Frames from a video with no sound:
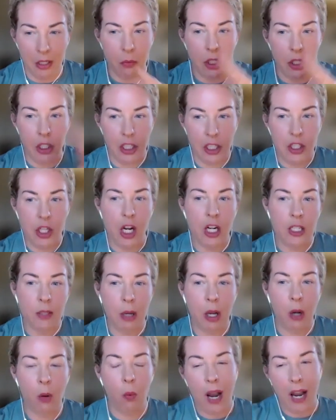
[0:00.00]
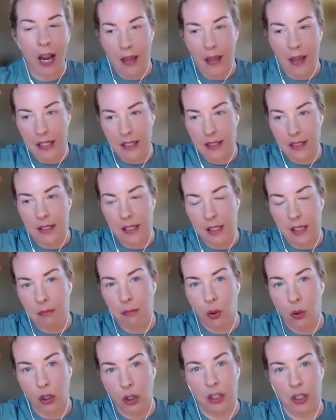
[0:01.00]
We already talked about why that's
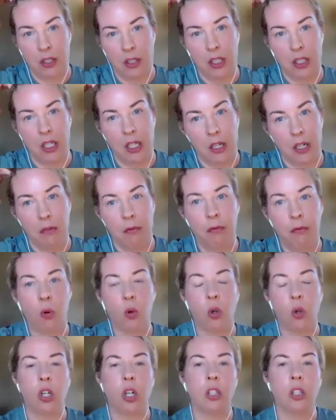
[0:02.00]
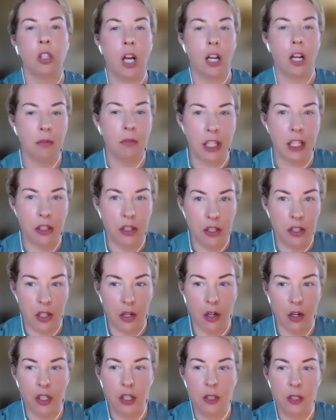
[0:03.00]
important for a lot of leaders in
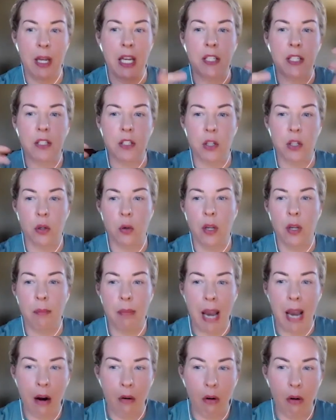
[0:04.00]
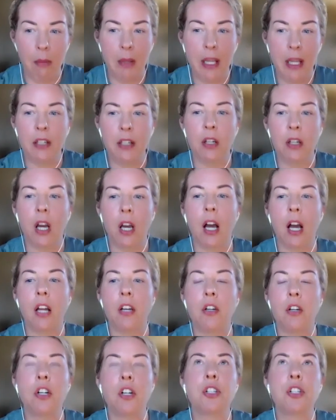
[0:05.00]
our space. So empowerment,
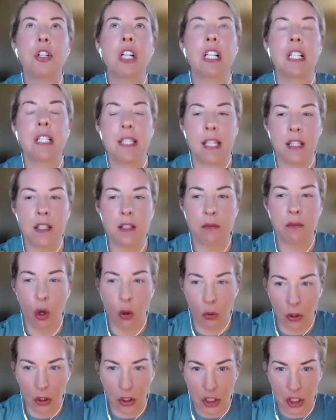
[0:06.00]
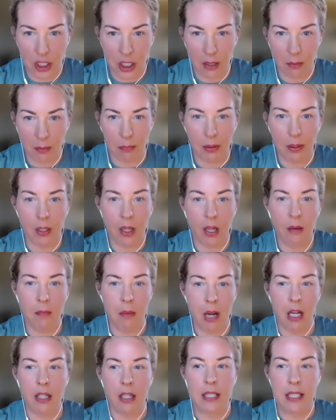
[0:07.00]
nurturing a sense of ownership
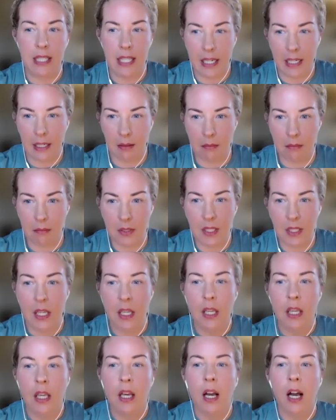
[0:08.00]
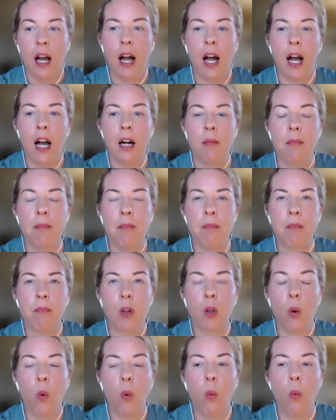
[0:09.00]
among teams.
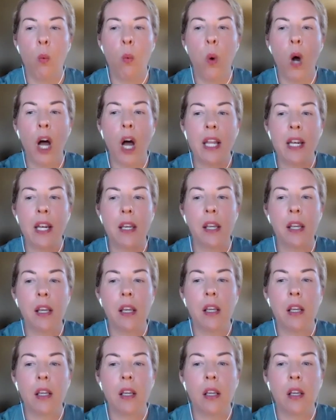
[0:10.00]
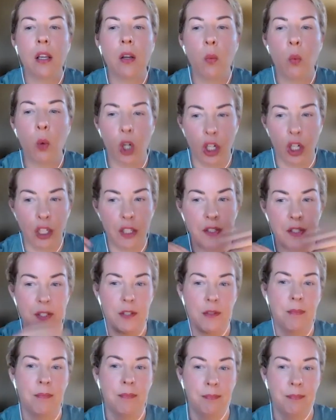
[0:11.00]
What works?